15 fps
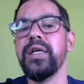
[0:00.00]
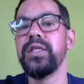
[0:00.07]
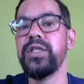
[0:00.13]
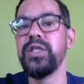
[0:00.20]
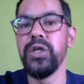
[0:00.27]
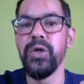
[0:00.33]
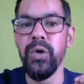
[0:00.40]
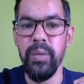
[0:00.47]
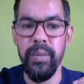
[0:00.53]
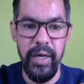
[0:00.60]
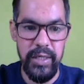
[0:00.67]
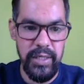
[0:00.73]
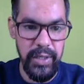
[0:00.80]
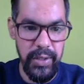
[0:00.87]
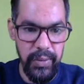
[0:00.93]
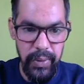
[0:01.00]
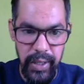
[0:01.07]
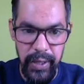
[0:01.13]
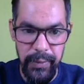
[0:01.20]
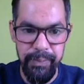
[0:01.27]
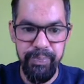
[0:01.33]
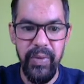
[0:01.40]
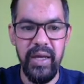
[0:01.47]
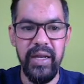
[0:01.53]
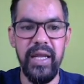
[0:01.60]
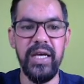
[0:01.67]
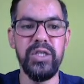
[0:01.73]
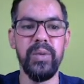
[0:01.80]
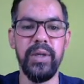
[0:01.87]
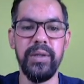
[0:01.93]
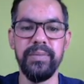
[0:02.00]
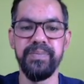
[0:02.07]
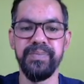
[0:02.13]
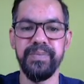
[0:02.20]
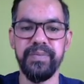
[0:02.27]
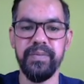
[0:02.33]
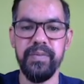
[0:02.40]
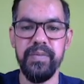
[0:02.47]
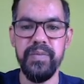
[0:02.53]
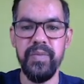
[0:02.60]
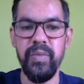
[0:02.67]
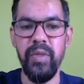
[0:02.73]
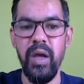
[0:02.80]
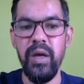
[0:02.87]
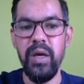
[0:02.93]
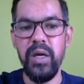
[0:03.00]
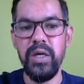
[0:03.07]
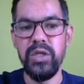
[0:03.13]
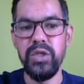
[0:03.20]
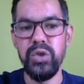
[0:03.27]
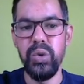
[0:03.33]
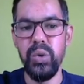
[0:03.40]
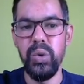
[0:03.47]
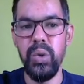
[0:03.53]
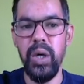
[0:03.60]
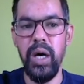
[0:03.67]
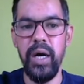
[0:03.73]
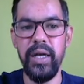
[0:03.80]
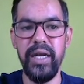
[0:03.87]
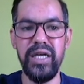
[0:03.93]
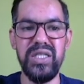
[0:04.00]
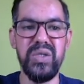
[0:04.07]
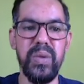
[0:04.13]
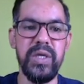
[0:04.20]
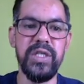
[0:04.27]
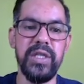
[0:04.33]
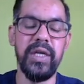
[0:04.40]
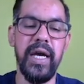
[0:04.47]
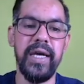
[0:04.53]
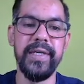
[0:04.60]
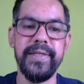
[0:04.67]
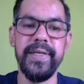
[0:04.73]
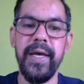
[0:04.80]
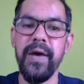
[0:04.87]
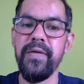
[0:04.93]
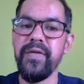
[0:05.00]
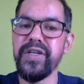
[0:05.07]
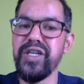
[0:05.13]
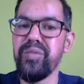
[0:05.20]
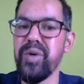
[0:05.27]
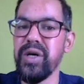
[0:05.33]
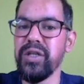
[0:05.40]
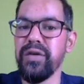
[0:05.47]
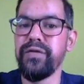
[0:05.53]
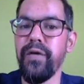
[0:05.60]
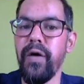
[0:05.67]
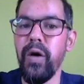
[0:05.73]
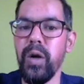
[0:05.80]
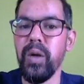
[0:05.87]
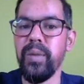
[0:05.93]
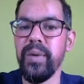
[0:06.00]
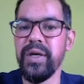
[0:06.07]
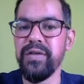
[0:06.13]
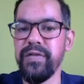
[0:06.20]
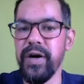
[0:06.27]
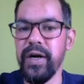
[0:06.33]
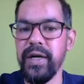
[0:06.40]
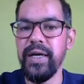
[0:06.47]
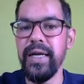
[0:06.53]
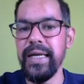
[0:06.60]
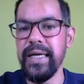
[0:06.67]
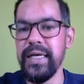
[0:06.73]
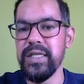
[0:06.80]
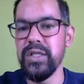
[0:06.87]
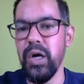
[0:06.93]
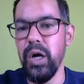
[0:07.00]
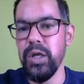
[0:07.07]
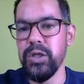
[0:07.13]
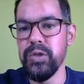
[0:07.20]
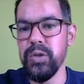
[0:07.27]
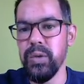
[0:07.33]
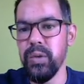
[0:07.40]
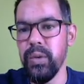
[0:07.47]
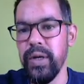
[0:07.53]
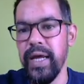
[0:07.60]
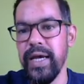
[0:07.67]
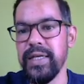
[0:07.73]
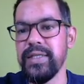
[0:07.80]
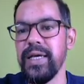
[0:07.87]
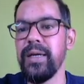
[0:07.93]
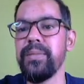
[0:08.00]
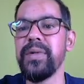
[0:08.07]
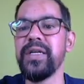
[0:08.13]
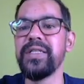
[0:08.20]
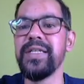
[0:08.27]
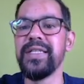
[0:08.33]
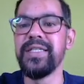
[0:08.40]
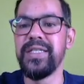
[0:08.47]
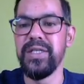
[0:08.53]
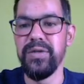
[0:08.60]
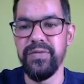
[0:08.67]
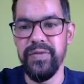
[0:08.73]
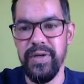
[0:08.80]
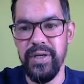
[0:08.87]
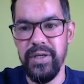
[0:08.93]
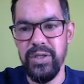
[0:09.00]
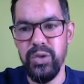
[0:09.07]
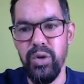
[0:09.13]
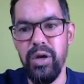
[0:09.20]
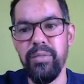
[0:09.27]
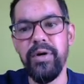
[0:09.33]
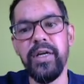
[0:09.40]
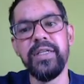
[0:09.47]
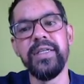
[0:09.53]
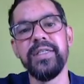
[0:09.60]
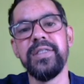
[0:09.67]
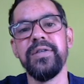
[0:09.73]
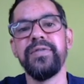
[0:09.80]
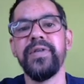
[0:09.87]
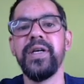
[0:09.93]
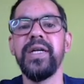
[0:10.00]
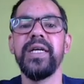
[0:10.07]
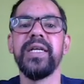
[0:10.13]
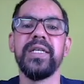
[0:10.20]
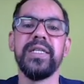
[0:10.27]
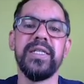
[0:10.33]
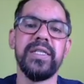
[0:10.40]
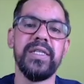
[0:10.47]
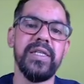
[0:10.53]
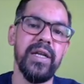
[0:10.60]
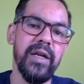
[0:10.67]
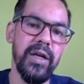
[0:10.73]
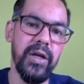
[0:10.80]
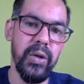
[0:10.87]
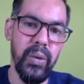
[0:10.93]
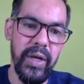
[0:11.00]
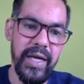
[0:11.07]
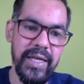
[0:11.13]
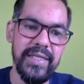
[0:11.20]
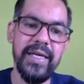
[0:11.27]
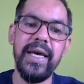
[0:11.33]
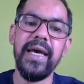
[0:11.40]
zero budget. Okay, next one. So next question, guys. Which among the following fund is also known as emergency fund? So emergency fund, it is generally known as